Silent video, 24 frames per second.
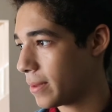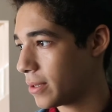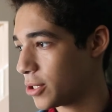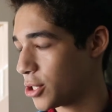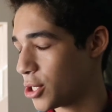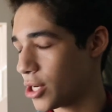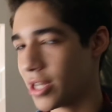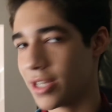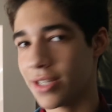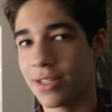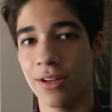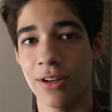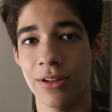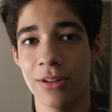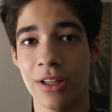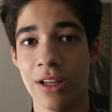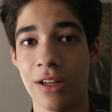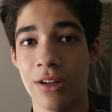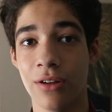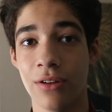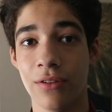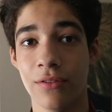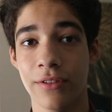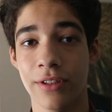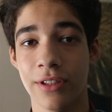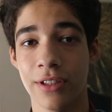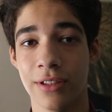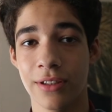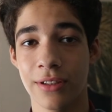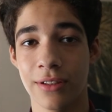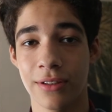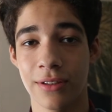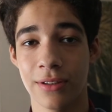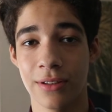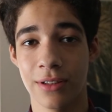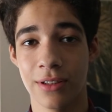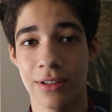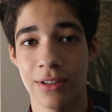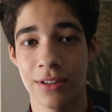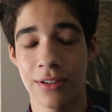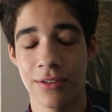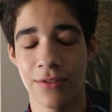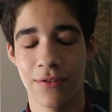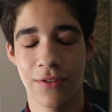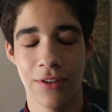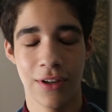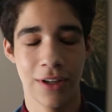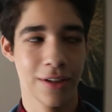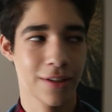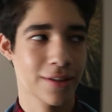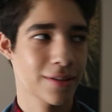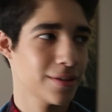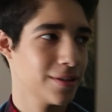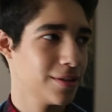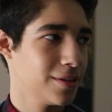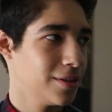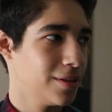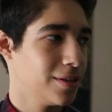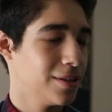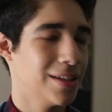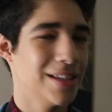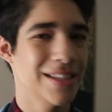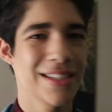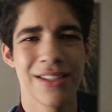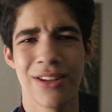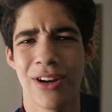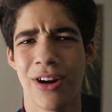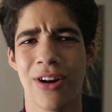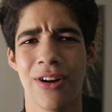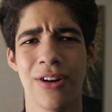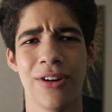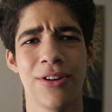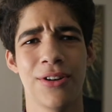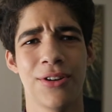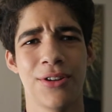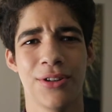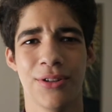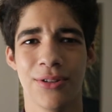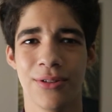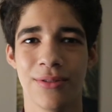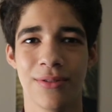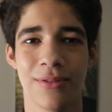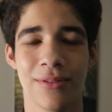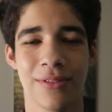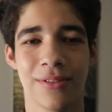Should I start that over? Fuck. This is hard, dude.